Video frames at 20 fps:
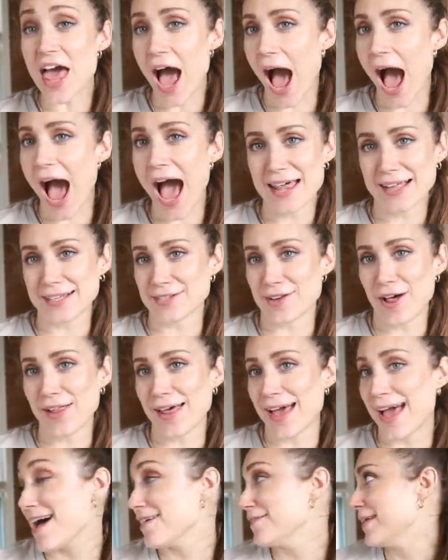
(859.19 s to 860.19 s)
I, that's all
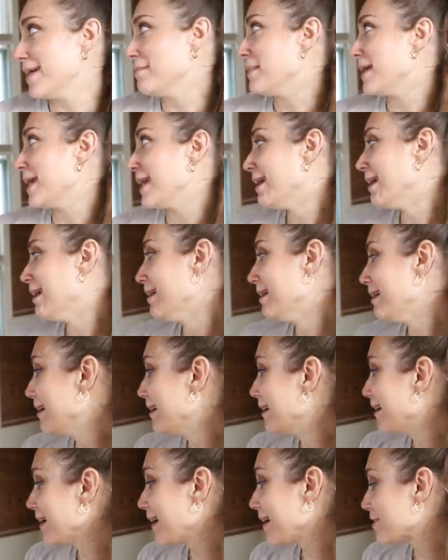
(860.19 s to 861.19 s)
I have in me.
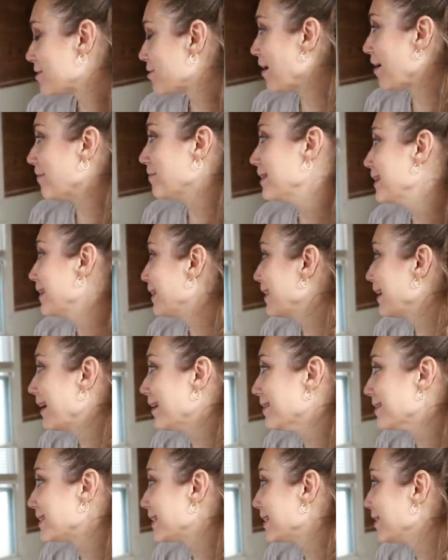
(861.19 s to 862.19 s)
Do you have anything
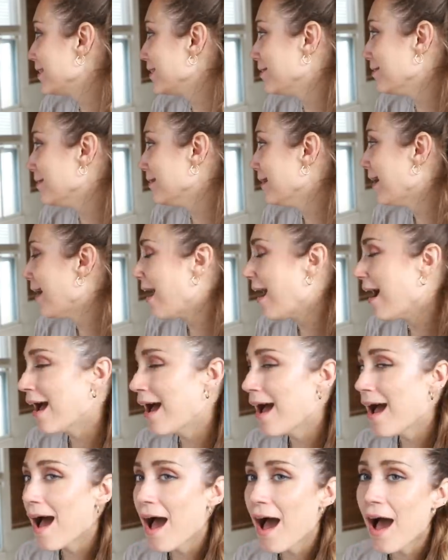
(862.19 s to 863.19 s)
else in you? I'm ready to
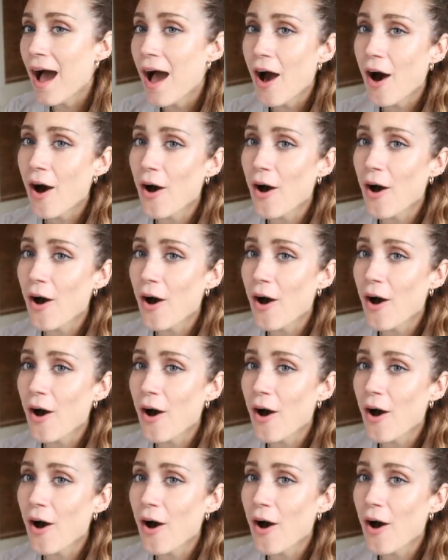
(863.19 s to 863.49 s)
go home.